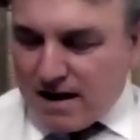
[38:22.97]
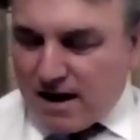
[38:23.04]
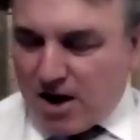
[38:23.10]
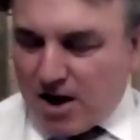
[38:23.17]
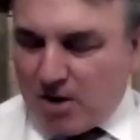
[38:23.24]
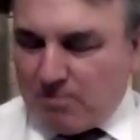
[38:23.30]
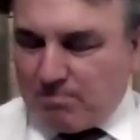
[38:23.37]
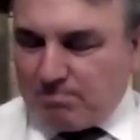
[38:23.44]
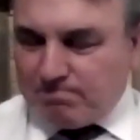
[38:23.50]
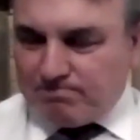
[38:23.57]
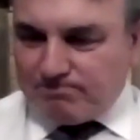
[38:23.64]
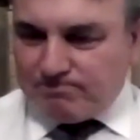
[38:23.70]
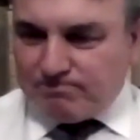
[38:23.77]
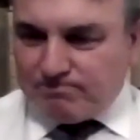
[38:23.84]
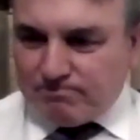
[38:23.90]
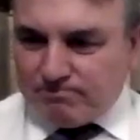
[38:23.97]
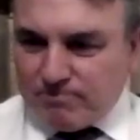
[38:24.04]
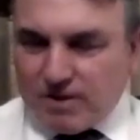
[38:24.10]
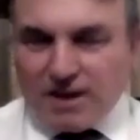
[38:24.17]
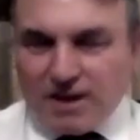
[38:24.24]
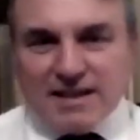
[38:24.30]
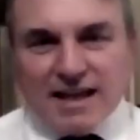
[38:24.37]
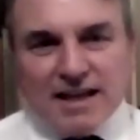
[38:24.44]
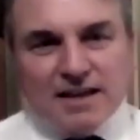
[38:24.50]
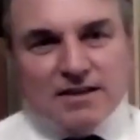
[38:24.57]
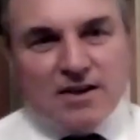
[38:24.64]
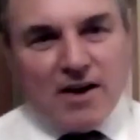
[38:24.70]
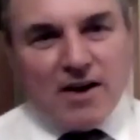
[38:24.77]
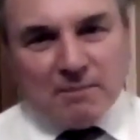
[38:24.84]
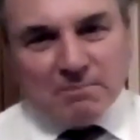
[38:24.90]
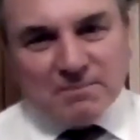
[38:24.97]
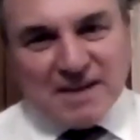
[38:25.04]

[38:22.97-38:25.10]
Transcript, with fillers: um, you could take your time.